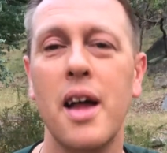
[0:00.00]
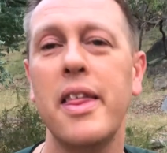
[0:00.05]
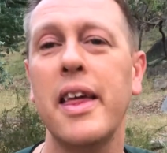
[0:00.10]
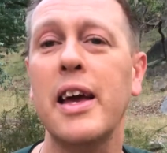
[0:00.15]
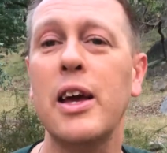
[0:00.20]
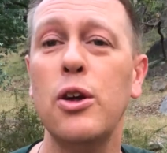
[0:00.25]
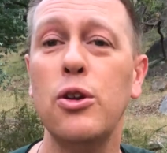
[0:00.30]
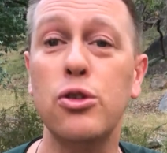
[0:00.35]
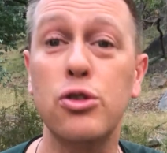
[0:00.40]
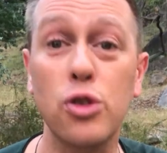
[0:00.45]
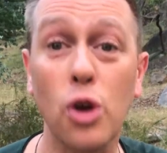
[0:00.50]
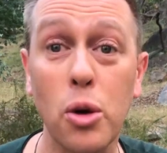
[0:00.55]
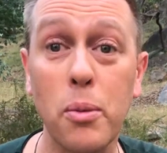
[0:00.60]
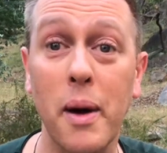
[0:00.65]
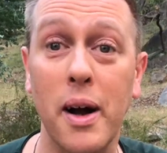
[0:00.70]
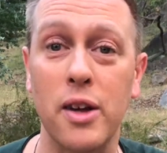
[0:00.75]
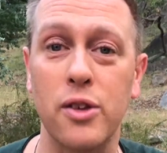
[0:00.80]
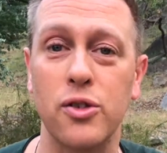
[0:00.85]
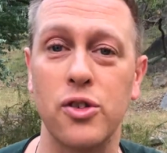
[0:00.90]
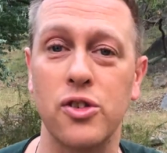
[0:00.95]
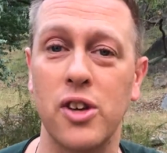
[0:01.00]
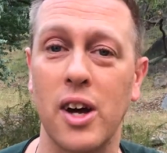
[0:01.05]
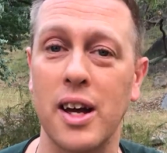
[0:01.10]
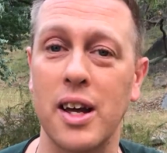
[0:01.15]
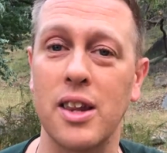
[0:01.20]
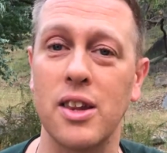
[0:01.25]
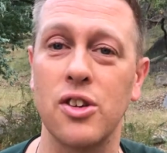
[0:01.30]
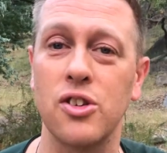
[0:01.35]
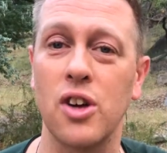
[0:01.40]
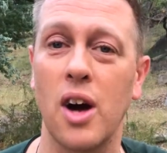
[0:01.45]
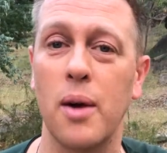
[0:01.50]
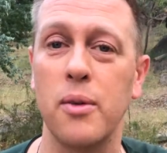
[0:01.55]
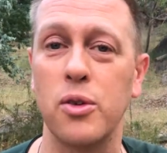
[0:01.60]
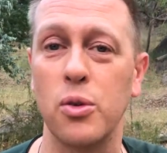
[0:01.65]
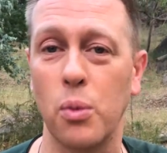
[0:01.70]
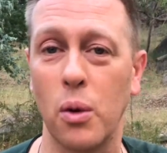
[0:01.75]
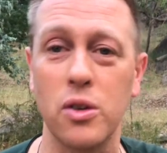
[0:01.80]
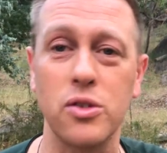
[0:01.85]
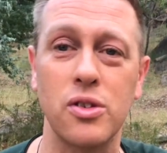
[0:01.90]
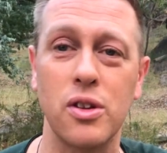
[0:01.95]
Thank you so much for taking the time
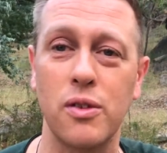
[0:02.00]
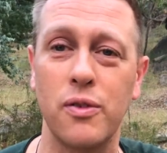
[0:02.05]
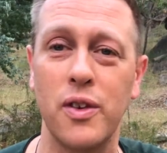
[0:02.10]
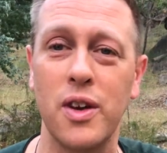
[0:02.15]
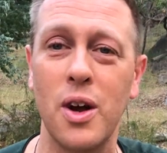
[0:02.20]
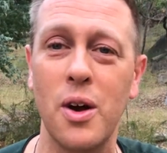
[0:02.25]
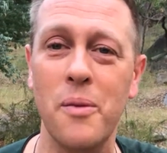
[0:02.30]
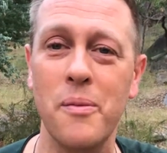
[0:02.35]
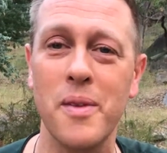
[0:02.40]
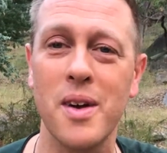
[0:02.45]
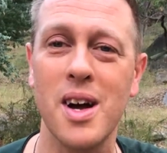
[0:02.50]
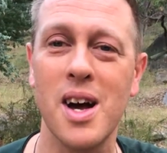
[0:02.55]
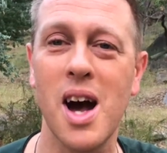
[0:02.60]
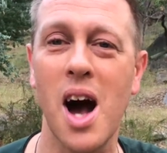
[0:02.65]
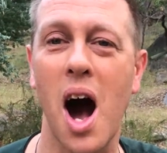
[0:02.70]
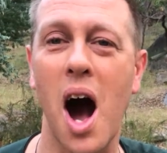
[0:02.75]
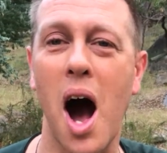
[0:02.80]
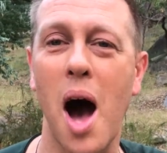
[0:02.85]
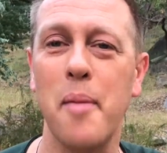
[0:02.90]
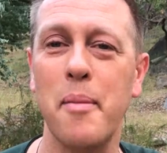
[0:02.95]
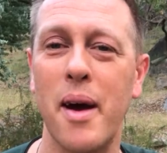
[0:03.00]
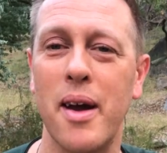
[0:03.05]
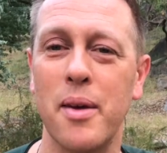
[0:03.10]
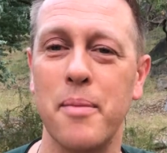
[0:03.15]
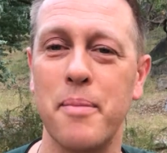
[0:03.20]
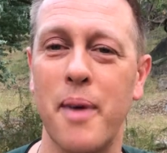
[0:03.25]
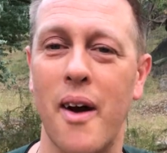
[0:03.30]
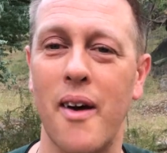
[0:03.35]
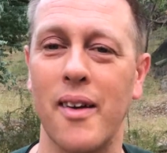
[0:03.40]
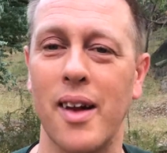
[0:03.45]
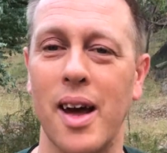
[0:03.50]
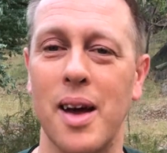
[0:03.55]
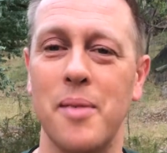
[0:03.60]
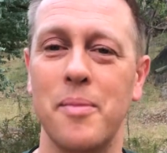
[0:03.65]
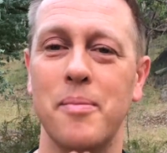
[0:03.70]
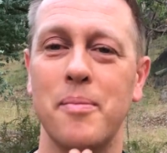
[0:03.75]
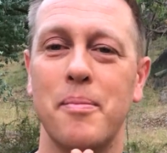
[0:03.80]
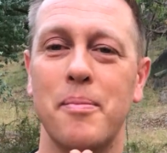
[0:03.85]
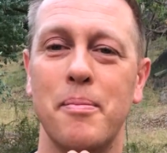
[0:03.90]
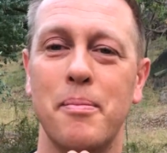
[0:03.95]
to watch this video. I'm Adam Barralet.
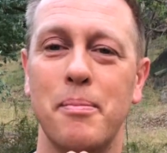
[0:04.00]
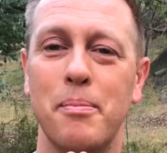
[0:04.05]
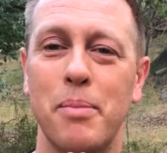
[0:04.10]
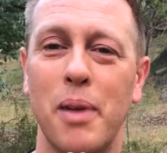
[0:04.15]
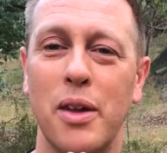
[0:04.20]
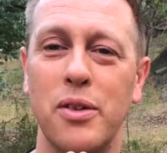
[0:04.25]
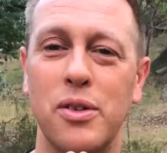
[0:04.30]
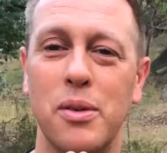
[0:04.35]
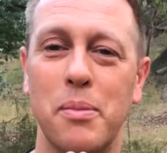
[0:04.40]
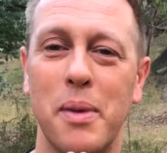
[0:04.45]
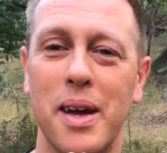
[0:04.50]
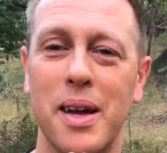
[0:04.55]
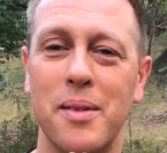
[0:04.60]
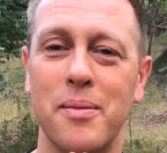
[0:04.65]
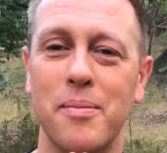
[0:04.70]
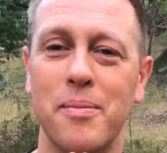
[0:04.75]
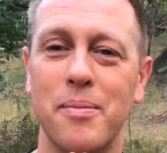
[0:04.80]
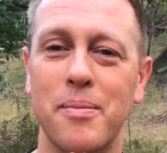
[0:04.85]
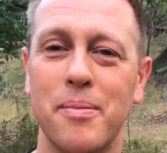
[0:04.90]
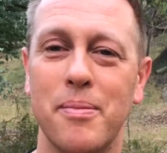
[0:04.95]
Blessed be.